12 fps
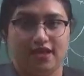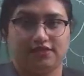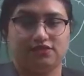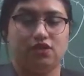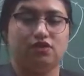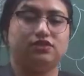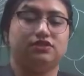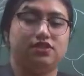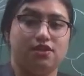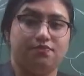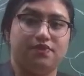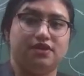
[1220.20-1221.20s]
legs
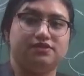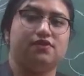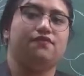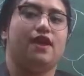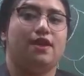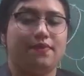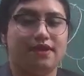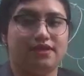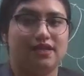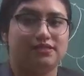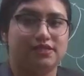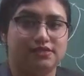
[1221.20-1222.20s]
or the 3 pairs of
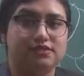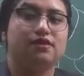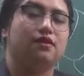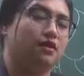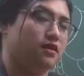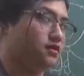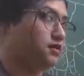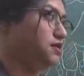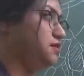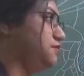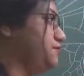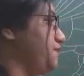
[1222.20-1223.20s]
appendages
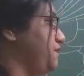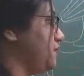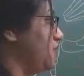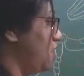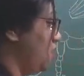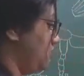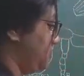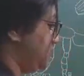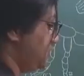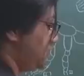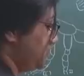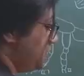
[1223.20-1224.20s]

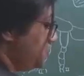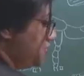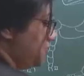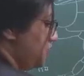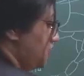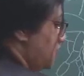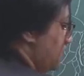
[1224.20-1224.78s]
originated.